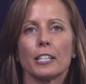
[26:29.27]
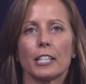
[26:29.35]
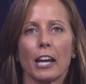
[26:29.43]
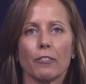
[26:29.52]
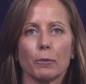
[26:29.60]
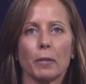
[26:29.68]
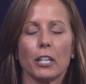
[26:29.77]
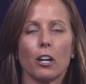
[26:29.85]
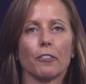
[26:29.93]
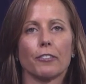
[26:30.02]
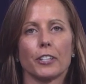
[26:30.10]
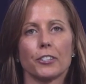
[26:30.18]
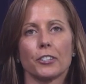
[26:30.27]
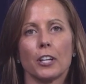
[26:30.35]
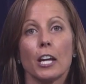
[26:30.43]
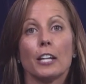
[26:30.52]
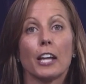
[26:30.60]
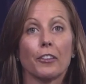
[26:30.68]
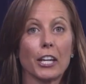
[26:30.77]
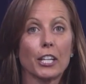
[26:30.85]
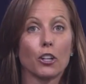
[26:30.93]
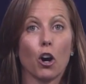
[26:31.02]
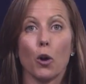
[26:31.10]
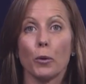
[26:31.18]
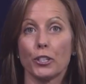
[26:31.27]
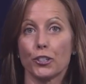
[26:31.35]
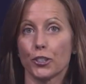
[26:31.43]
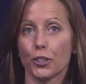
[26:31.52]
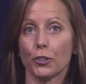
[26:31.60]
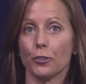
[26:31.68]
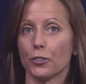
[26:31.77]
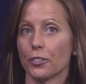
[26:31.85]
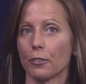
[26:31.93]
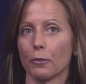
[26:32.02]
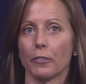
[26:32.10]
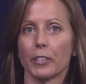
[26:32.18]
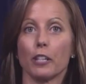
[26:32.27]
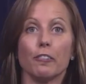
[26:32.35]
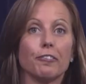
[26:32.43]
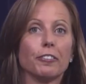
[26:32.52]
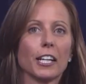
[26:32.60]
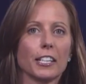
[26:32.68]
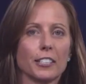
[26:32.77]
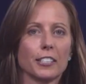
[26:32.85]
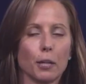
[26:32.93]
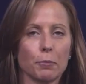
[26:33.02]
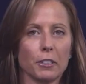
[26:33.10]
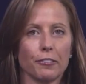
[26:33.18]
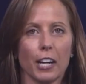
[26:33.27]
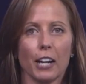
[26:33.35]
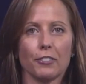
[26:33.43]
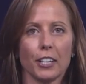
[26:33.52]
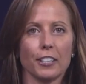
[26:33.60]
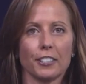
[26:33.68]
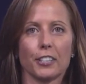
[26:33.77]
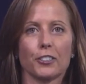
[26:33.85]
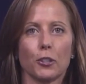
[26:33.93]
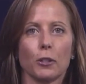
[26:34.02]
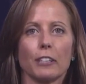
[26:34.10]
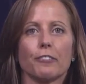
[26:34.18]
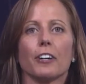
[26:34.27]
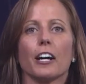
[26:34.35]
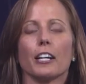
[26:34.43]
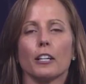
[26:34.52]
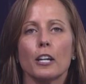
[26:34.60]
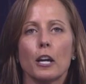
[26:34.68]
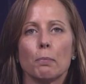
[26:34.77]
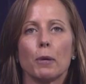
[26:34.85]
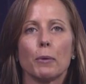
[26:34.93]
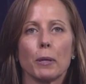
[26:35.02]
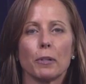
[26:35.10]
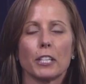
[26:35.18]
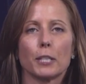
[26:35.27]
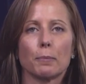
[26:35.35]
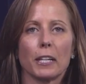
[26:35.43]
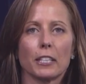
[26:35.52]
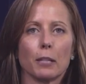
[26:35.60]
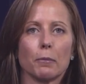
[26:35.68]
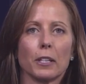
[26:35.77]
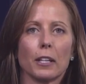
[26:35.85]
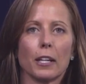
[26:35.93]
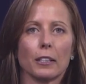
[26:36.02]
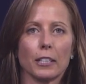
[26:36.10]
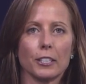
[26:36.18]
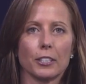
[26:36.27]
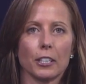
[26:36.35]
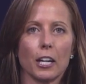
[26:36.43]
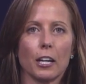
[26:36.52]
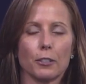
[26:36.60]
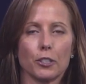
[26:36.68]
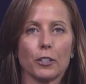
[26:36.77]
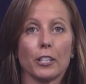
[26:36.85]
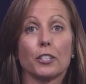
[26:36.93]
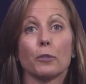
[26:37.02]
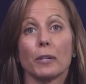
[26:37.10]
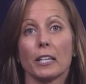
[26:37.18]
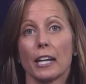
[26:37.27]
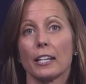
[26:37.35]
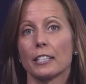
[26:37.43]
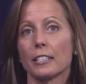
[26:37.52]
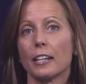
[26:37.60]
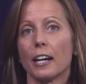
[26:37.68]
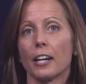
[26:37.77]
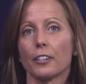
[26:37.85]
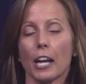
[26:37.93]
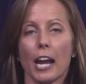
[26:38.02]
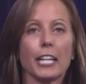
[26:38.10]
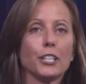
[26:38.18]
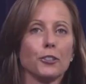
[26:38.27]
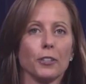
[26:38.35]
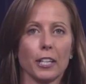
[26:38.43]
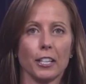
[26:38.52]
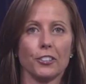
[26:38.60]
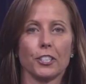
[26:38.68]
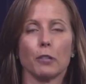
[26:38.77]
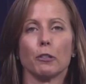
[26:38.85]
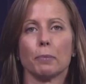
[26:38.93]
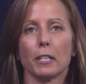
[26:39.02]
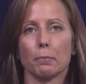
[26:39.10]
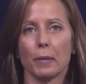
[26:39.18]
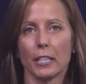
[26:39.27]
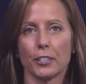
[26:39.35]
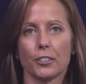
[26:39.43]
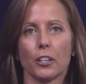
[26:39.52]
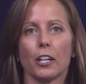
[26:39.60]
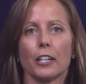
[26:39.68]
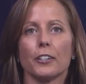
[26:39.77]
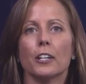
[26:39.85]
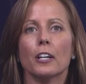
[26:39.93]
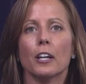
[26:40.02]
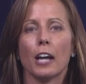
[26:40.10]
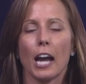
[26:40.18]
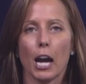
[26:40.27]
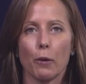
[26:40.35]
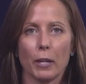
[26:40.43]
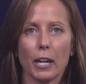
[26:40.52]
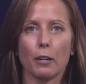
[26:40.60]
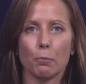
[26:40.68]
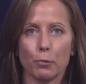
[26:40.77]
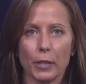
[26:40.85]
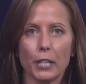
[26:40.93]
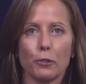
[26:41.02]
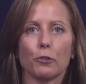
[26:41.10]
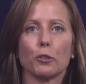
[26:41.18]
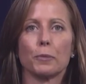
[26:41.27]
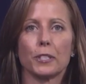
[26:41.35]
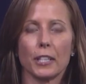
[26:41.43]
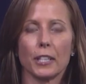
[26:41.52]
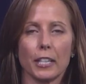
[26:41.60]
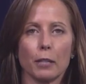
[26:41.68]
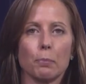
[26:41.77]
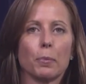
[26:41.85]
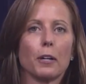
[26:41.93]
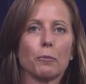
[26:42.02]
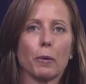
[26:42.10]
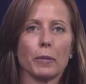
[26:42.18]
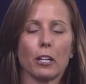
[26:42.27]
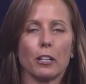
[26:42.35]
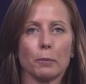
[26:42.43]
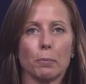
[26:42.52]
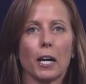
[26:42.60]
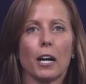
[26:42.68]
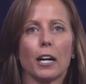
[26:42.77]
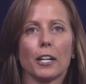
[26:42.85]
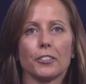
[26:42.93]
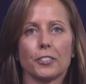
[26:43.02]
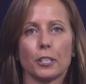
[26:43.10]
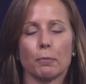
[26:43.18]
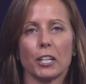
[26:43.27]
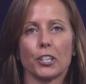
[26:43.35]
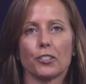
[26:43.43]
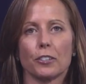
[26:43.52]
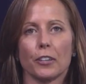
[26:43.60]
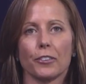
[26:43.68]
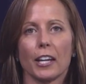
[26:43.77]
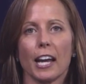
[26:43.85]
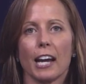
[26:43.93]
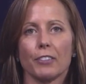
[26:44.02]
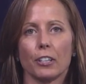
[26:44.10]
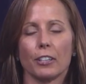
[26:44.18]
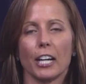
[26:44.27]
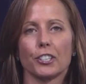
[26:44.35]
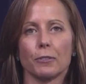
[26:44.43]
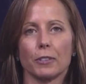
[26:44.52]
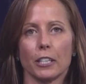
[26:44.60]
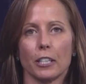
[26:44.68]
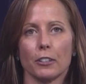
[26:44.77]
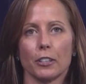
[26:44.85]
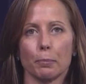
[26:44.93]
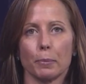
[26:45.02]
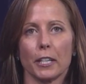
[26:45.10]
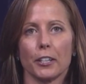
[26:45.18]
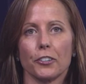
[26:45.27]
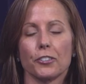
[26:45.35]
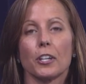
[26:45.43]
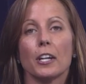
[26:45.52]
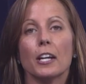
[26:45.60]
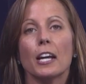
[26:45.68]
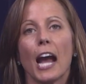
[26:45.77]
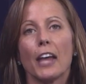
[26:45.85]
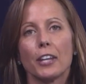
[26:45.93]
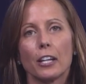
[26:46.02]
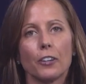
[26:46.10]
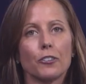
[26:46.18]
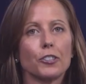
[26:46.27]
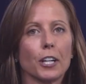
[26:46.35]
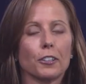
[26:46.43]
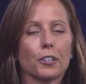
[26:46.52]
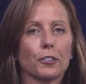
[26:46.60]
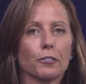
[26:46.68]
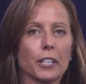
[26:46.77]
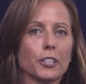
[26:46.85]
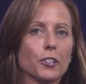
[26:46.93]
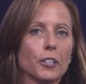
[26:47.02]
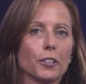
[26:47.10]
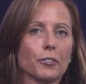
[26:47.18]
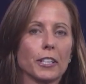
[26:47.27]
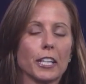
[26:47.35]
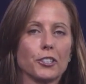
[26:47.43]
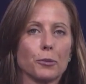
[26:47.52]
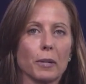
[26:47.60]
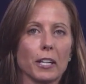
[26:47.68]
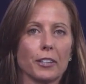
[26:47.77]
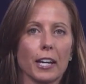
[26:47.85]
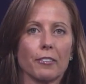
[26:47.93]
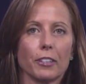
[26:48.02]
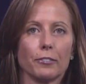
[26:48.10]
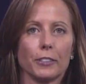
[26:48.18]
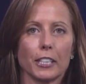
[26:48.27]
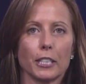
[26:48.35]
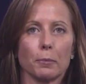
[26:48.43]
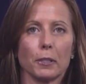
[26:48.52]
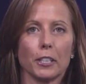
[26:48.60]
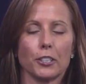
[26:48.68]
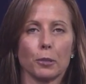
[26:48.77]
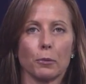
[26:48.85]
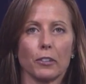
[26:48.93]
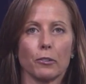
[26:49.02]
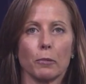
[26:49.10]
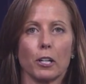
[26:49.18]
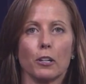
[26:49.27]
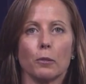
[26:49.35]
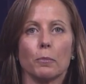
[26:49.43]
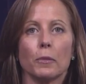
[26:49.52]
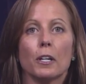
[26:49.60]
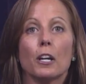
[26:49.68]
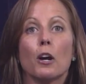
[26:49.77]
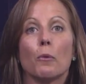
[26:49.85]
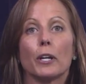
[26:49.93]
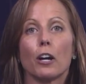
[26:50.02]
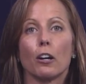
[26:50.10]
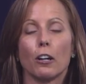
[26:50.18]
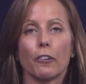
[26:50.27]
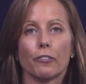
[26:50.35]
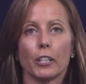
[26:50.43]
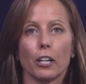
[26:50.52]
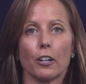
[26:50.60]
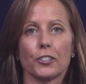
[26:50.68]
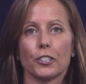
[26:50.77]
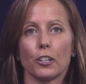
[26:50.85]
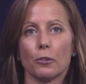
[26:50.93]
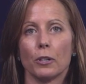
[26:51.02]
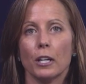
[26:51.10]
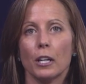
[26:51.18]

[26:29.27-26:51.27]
to have them in office. Now, they could always choose to what we call flex up to 5 days. That's totally fine. But we would expect them at least 2 days in a week. And it's not any 2 days. It would be based on how we kind of bring groups in what we call in pods, to make sure that they have interaction with their peers. And then on those other 2 to 3 days a week, they have the flexibility to work from home. We are offering also,